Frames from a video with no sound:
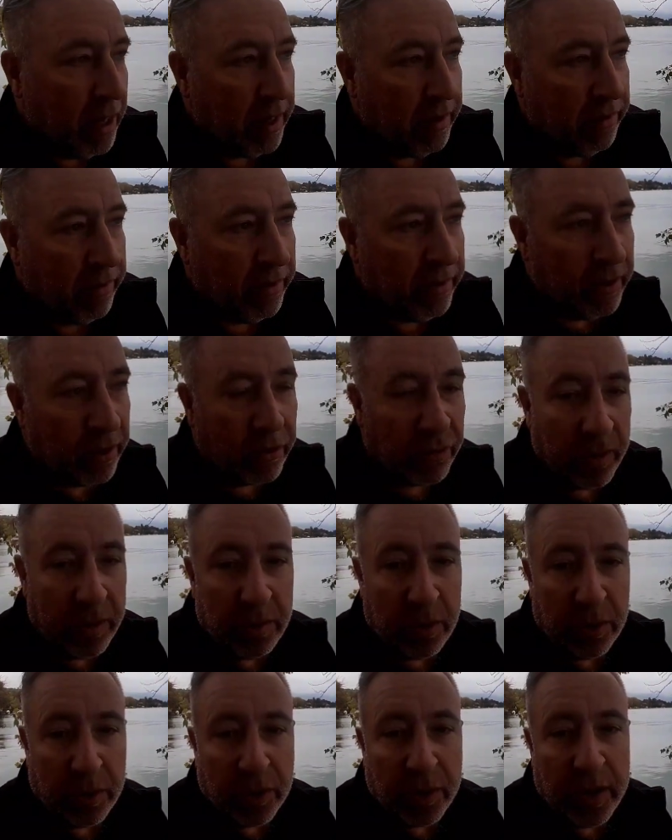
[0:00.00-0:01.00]
Even the
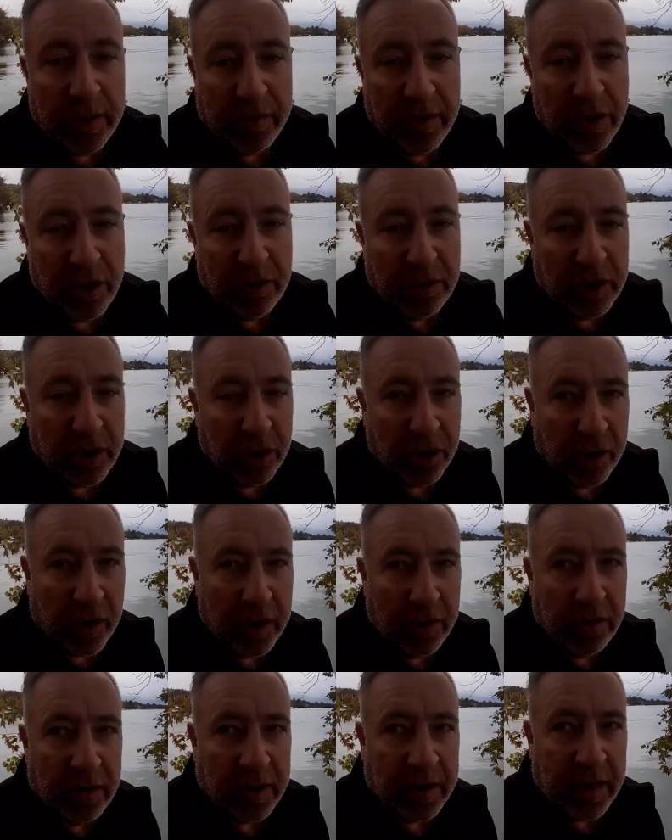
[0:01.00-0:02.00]
criminals are even using
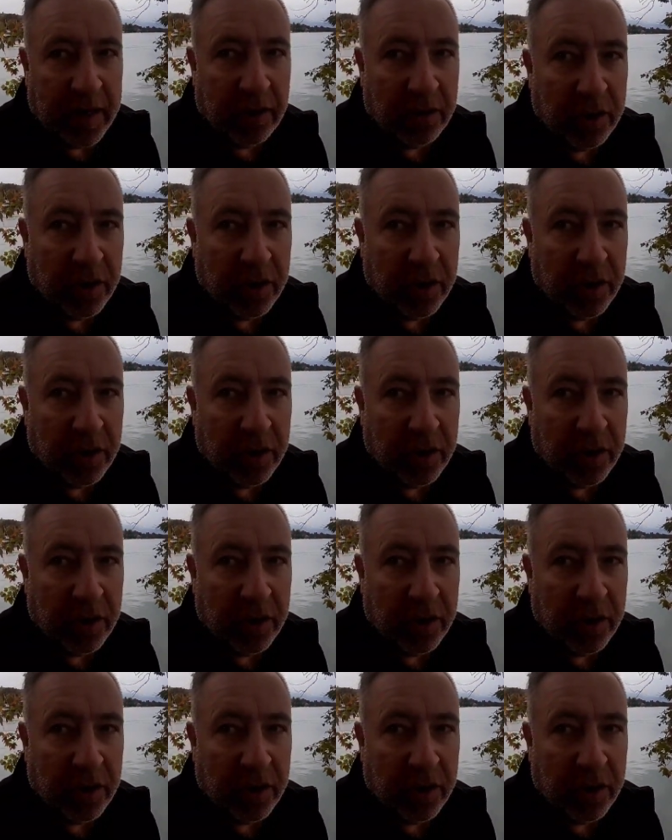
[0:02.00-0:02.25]
drones now